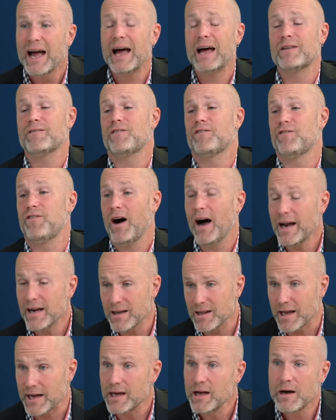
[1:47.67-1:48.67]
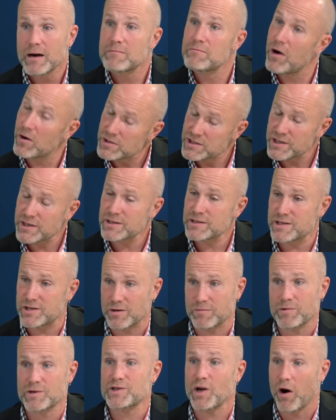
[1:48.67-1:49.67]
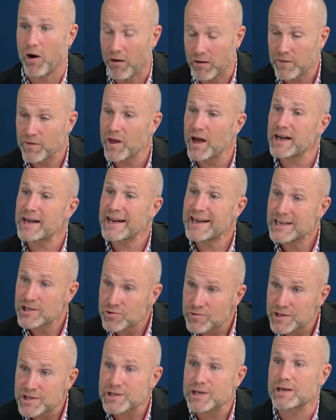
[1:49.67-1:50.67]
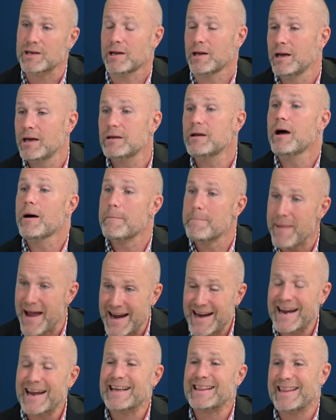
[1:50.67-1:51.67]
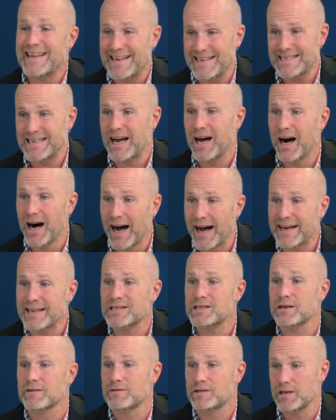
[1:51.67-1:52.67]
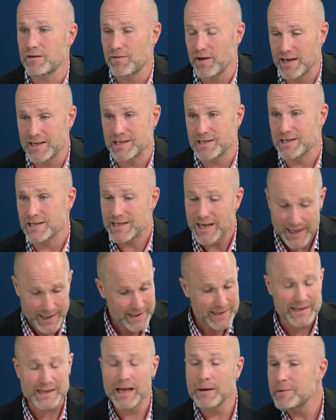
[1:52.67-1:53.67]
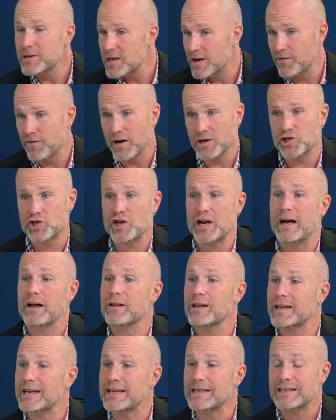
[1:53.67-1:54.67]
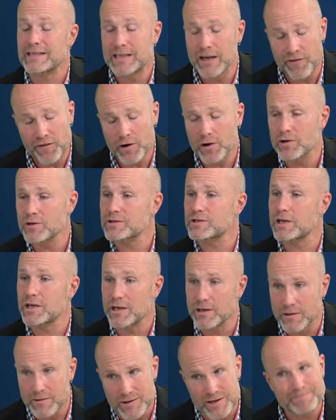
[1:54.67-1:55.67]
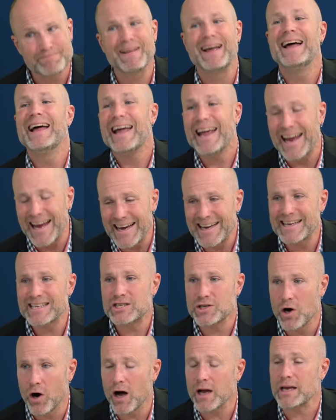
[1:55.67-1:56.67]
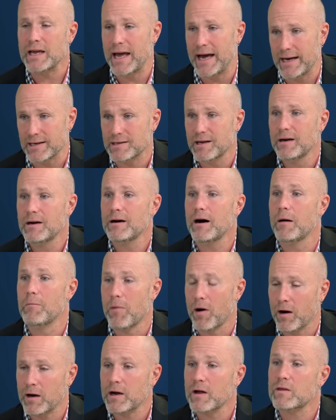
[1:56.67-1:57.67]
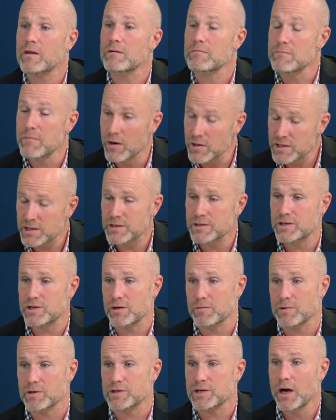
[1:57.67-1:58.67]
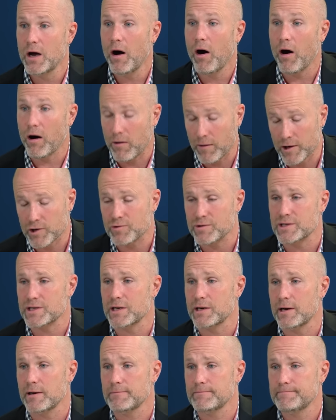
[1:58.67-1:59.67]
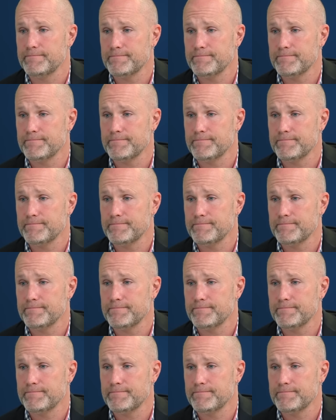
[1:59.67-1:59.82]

And finally, most consumers aren't that interested in making these kinds of devices. Limited functionality, difficult to use. It is not yet a market that most consumers are interested in.